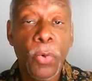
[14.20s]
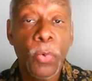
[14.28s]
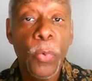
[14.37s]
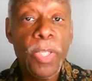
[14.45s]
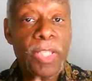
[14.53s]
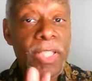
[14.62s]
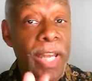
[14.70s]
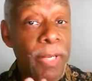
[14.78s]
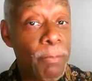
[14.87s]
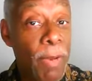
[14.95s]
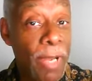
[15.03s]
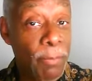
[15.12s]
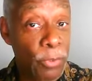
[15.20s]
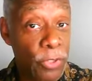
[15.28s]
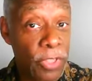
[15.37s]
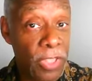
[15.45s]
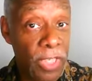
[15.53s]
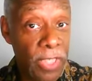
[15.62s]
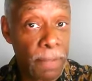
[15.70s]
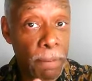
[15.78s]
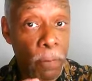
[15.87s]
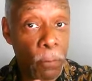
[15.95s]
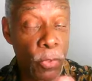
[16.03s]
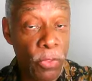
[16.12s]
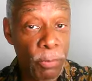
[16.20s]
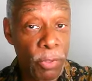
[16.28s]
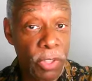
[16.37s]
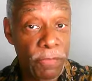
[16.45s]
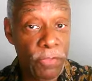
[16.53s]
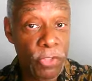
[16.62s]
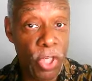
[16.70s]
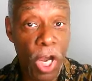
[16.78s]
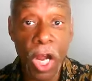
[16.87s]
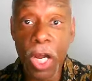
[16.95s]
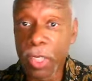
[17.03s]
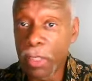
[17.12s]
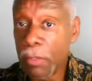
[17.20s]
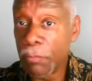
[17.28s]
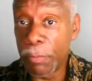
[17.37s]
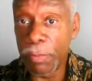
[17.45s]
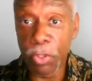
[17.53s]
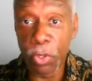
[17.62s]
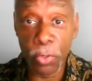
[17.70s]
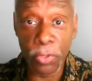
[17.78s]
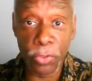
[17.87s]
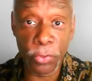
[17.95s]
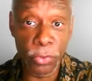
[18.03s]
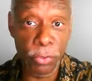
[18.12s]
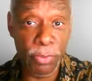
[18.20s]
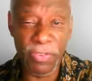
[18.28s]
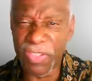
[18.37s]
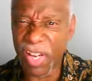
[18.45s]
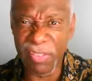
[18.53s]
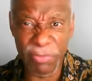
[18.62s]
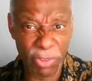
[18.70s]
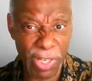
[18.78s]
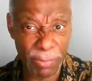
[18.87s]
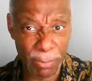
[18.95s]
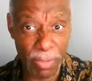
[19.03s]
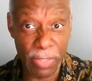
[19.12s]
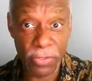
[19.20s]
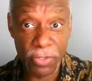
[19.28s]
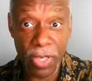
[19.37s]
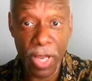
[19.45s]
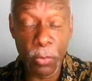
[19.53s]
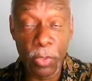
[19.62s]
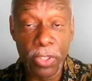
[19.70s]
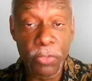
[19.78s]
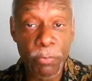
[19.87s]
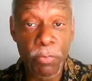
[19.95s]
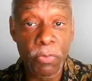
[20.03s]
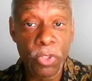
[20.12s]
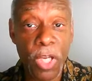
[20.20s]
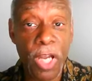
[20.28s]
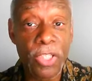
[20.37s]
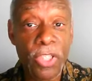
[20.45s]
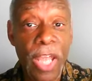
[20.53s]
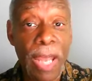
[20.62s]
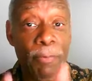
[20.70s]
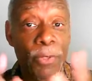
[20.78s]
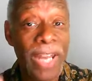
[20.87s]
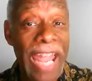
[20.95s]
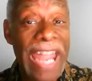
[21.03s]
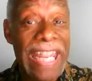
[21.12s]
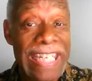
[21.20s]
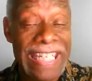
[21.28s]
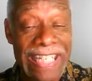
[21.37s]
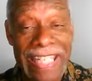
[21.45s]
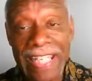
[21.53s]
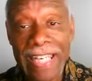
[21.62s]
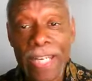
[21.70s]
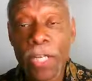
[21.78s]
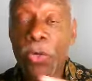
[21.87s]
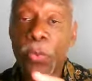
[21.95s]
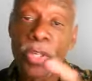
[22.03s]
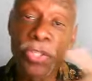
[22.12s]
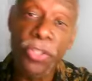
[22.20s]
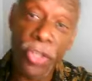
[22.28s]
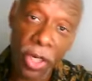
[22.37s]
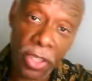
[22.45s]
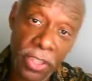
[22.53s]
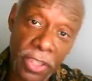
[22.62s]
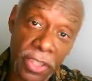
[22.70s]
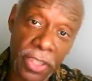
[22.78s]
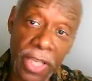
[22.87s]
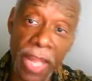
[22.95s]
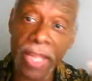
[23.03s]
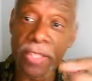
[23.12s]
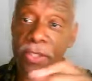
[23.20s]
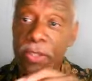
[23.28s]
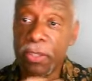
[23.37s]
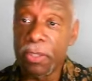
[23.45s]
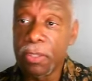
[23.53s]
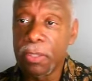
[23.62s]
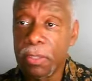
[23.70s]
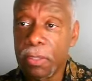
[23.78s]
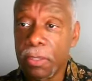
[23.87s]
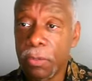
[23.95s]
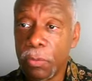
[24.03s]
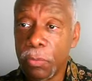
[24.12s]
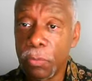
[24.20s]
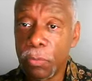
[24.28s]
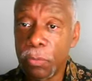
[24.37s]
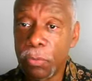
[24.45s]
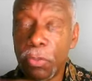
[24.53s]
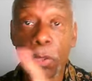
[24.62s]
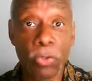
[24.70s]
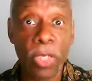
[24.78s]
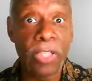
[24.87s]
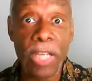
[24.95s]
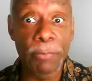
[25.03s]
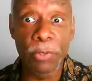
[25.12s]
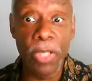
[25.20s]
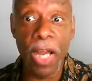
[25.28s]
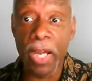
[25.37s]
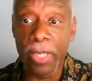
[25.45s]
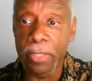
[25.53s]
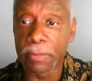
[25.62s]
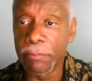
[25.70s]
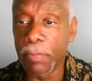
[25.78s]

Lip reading: Wednesday night Bible study. We're in the book of John. We've been going through the book of John for a couple months now. We're on John chapter 8. We started it last, no, John chapter 9.